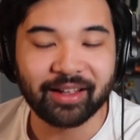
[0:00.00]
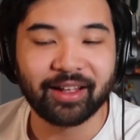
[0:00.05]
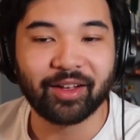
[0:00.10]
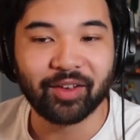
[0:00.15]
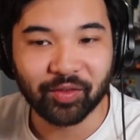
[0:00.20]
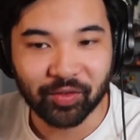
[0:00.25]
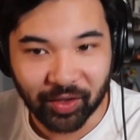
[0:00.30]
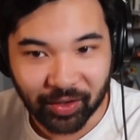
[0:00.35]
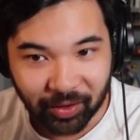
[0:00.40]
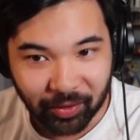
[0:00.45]
I
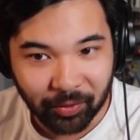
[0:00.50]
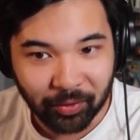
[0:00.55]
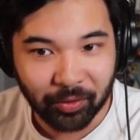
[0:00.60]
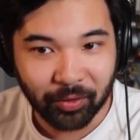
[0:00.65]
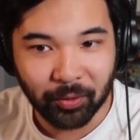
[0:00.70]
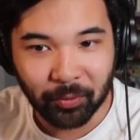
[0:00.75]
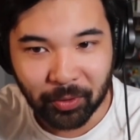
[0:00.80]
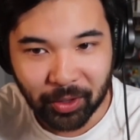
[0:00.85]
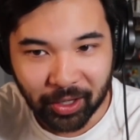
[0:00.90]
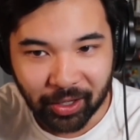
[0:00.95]
was like,
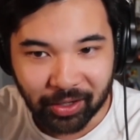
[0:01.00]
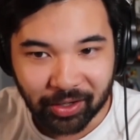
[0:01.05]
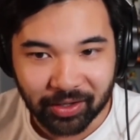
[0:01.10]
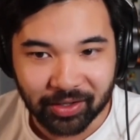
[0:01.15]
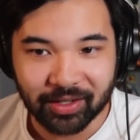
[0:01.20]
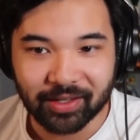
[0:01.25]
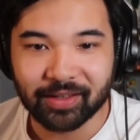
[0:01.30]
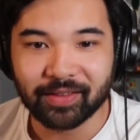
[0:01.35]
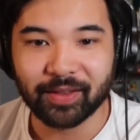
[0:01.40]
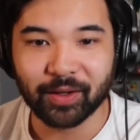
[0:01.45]
okay,
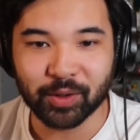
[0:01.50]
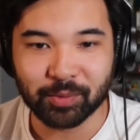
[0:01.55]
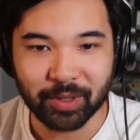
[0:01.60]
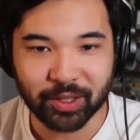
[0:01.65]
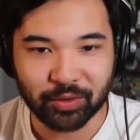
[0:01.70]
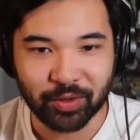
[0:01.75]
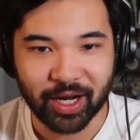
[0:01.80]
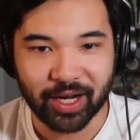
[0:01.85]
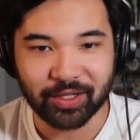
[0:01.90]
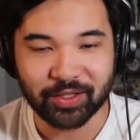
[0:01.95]
there's my
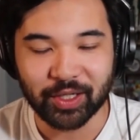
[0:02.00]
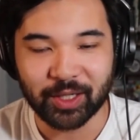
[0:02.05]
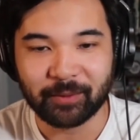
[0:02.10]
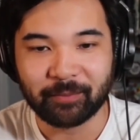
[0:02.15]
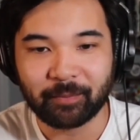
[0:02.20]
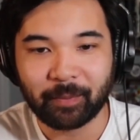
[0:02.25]
strategy.